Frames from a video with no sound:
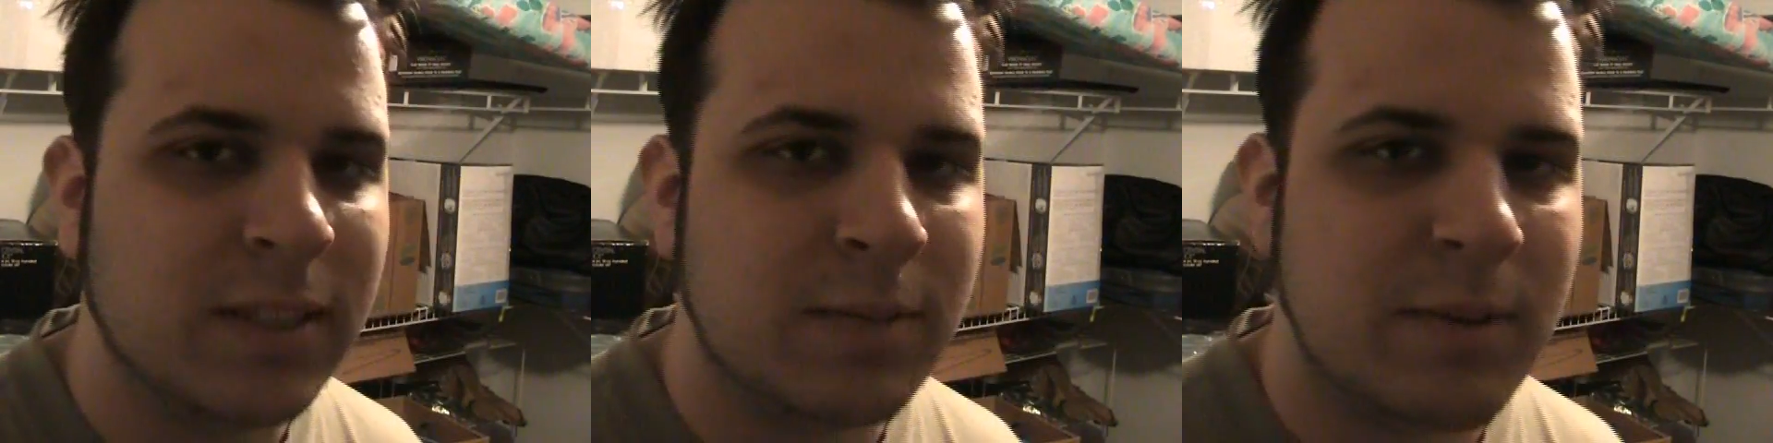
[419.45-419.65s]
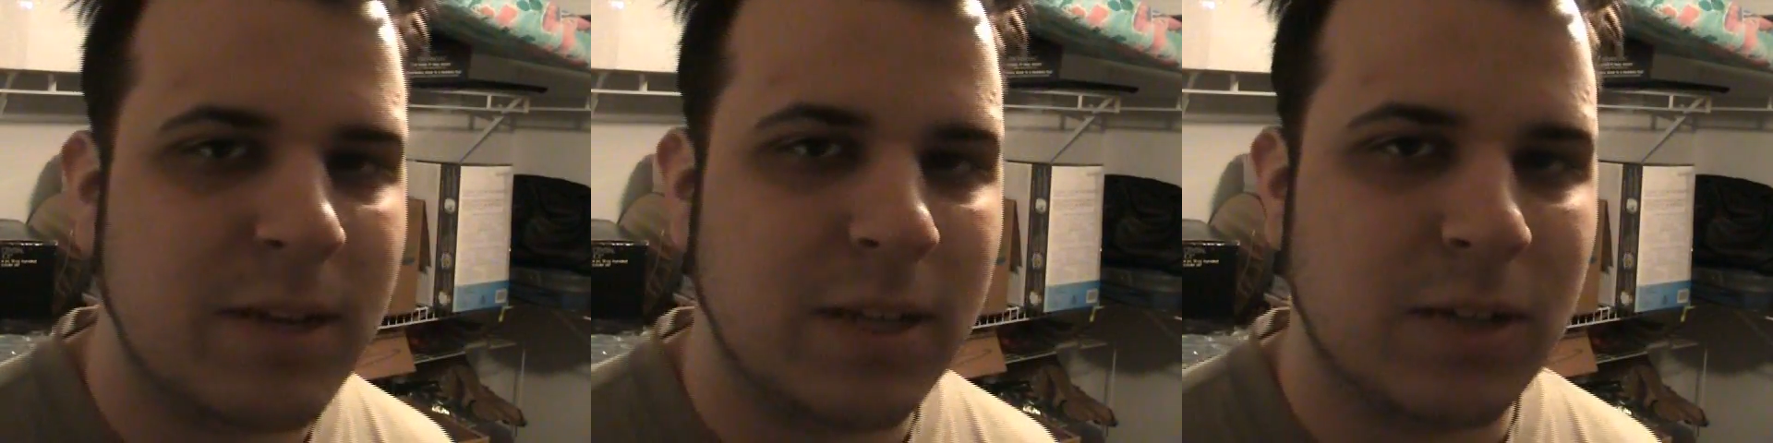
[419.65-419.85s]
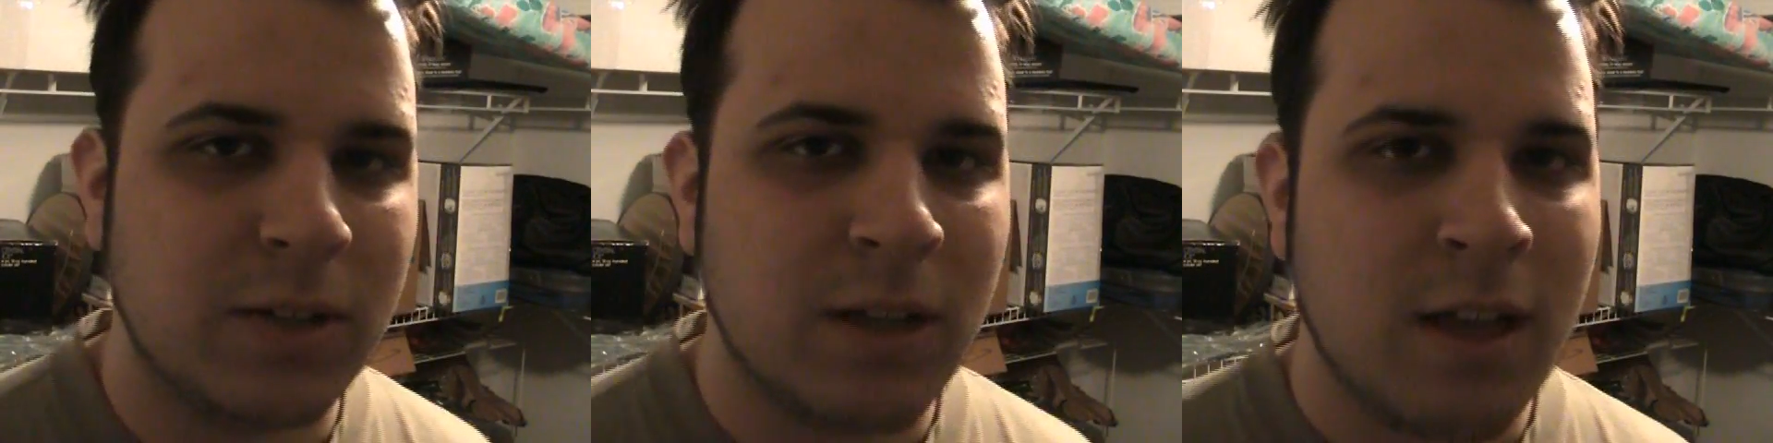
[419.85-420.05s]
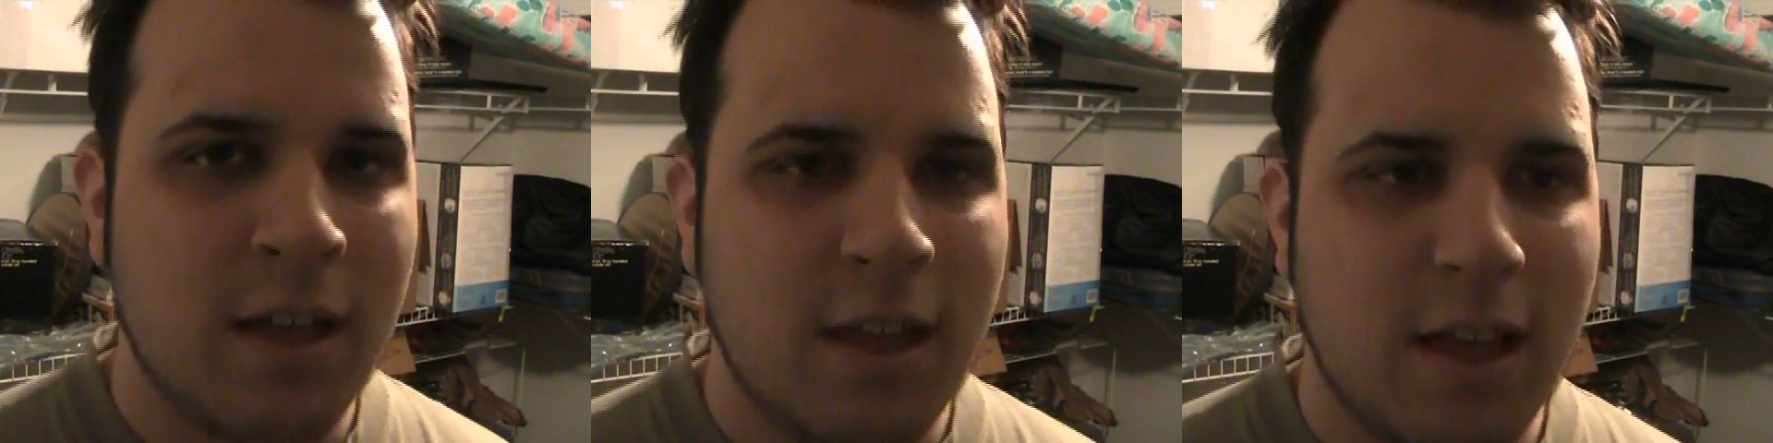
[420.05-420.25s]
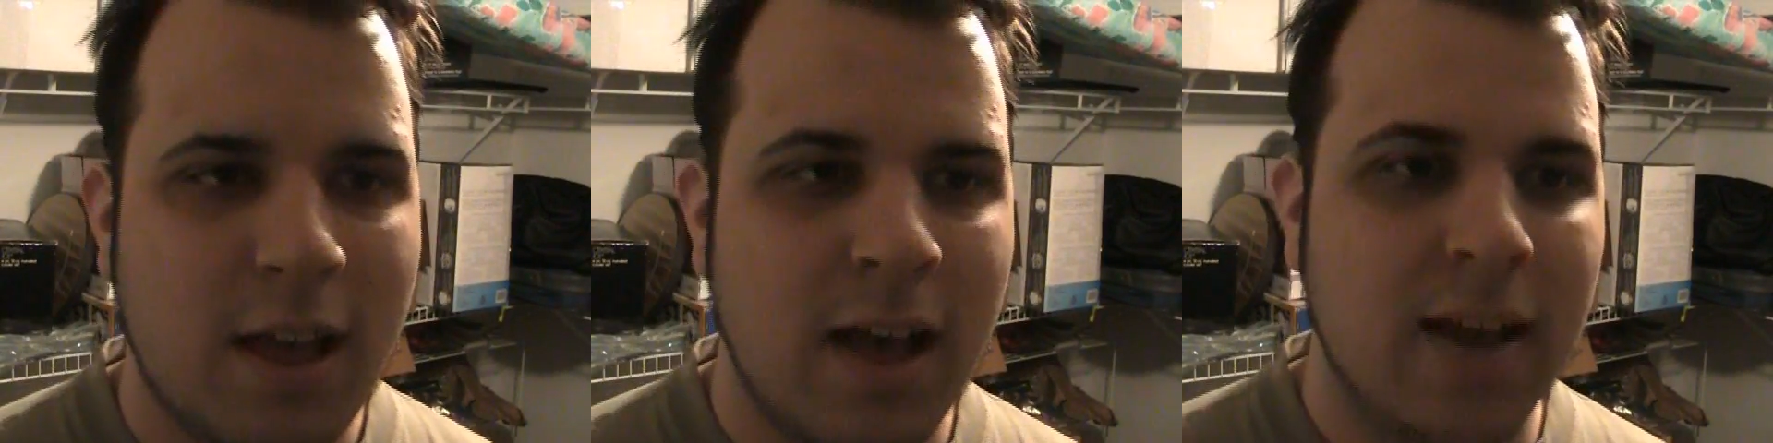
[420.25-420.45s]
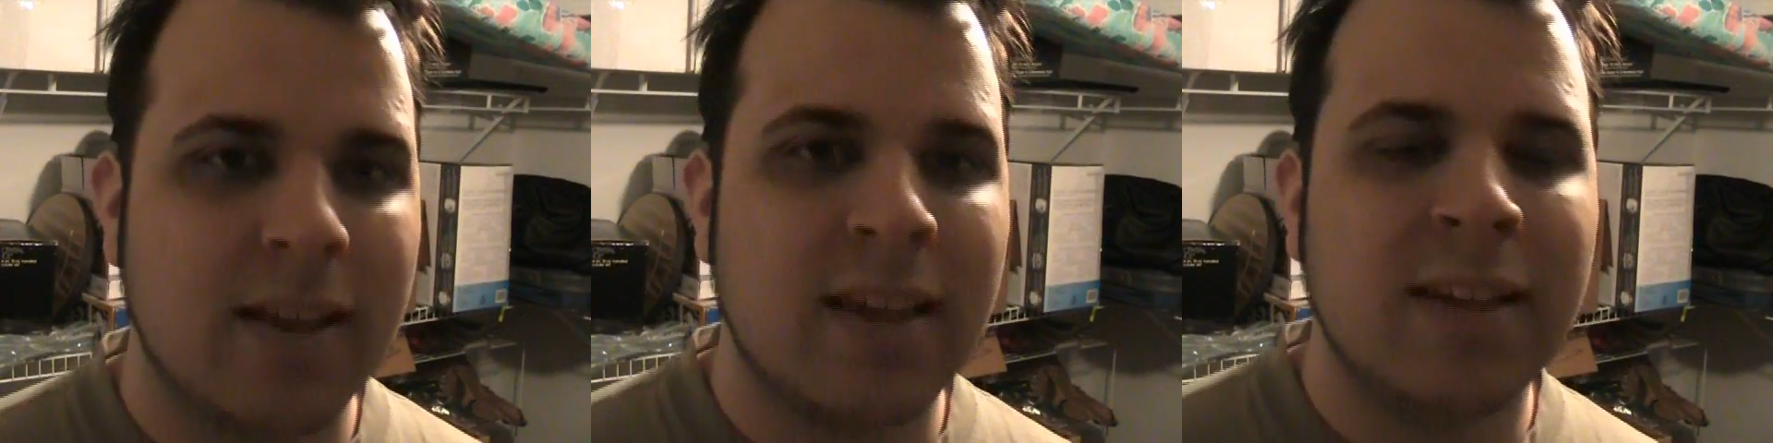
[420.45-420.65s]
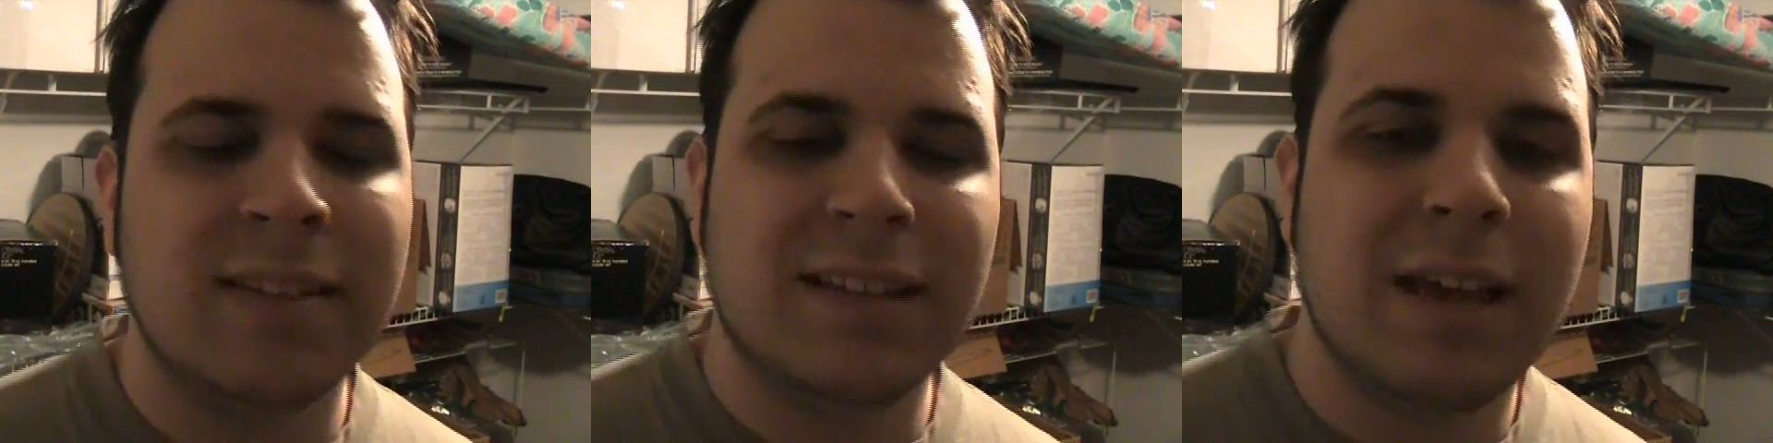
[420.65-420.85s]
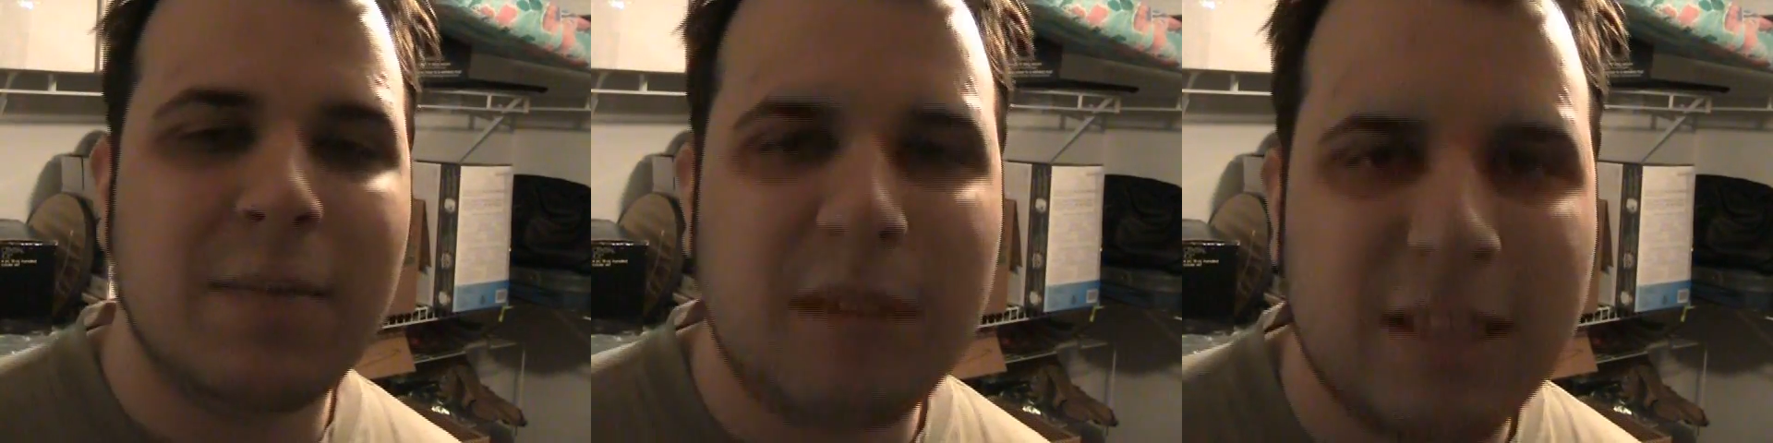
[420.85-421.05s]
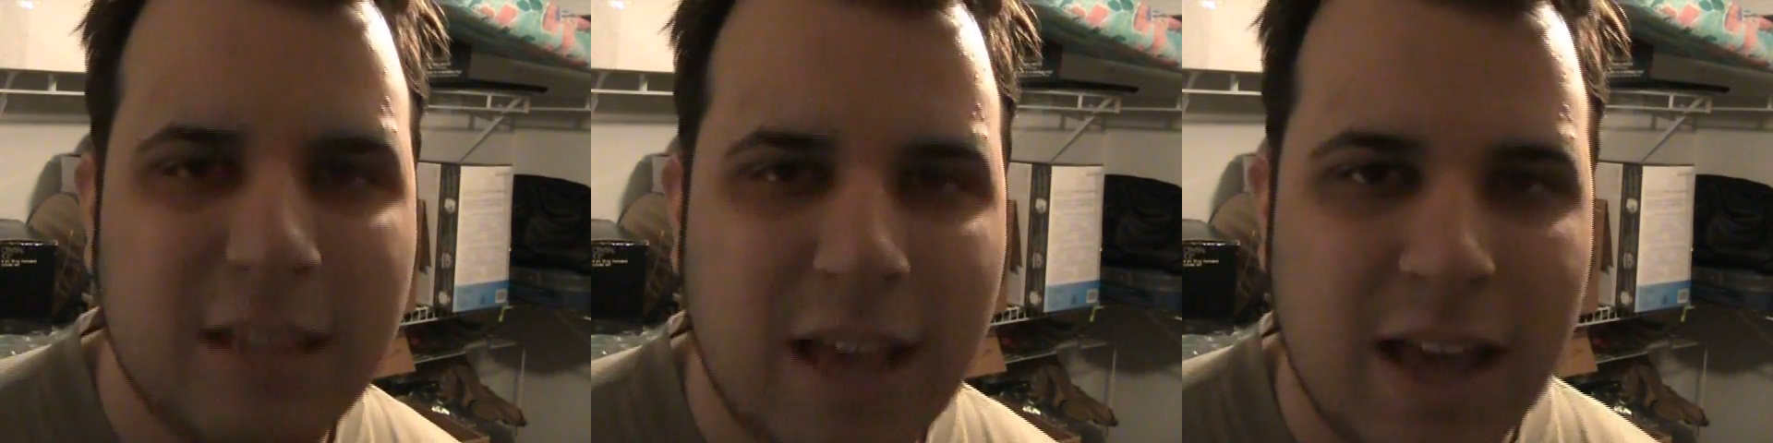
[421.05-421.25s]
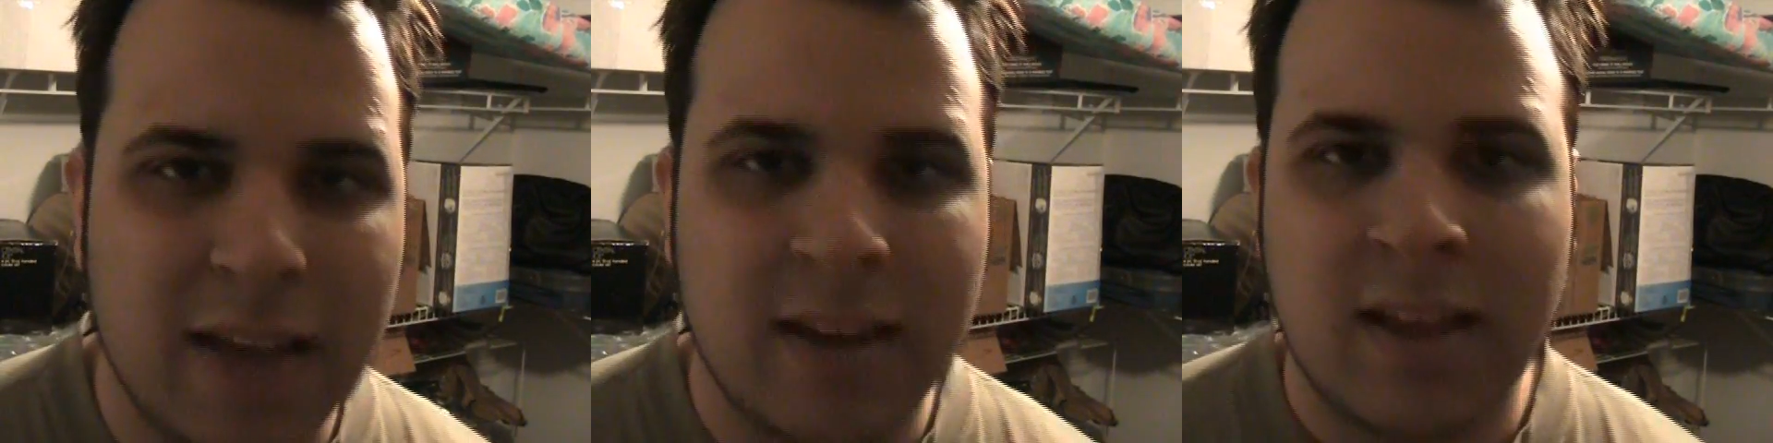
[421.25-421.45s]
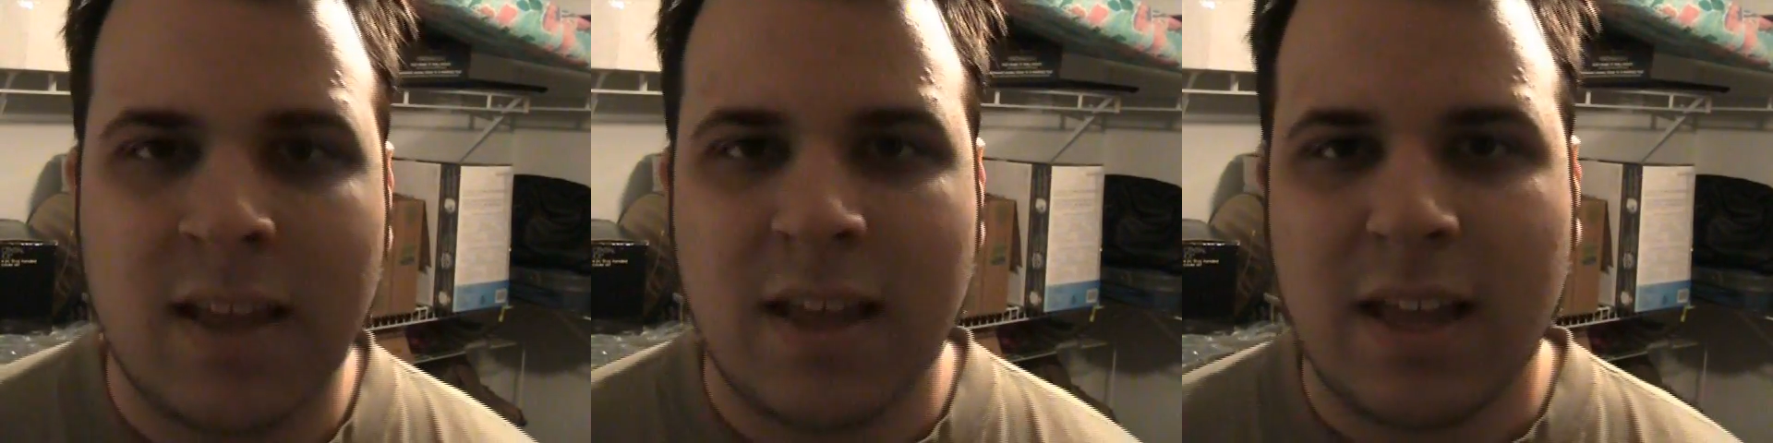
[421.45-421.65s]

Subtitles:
speech. Condemning that